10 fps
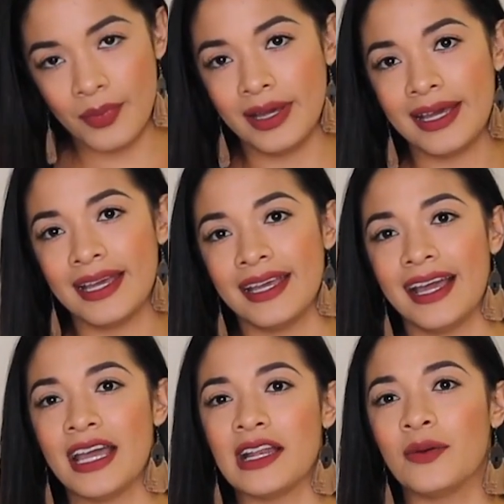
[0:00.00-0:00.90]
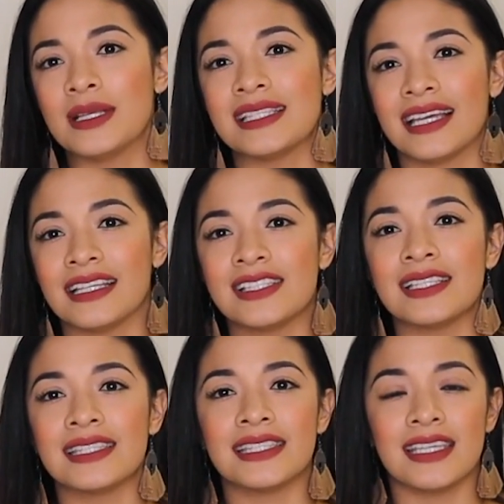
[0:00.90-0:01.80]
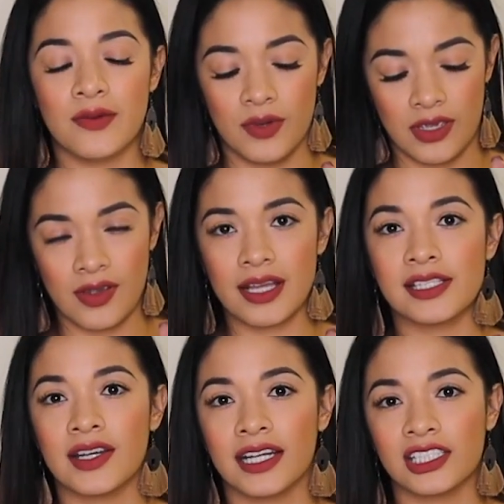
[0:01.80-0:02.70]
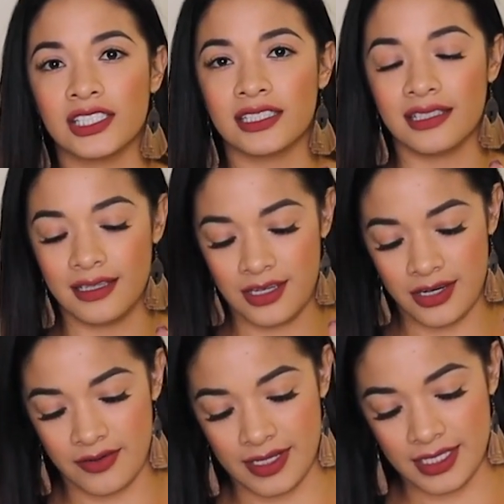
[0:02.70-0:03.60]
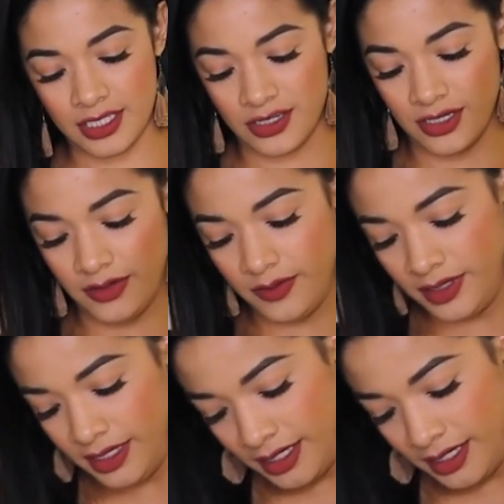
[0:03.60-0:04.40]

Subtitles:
But I'd always like to see what you guys are actually curious to know.